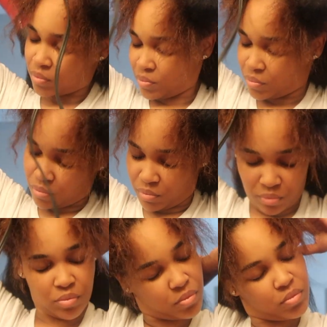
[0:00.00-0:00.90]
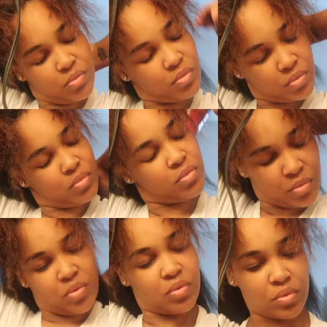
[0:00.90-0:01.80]
just to help, like whether you
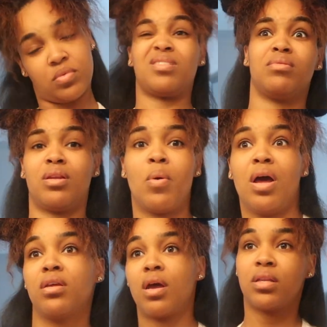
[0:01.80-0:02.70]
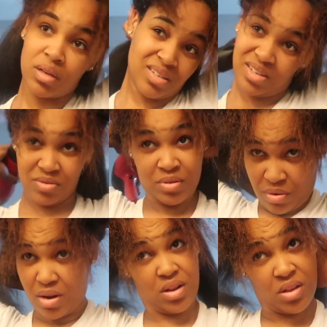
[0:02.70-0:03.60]
want to do it on hot or cool. I do it
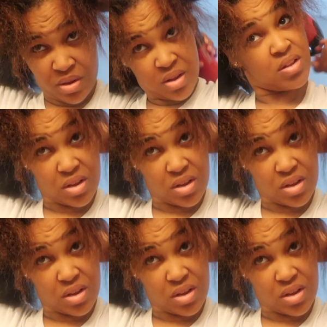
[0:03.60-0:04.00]
on both.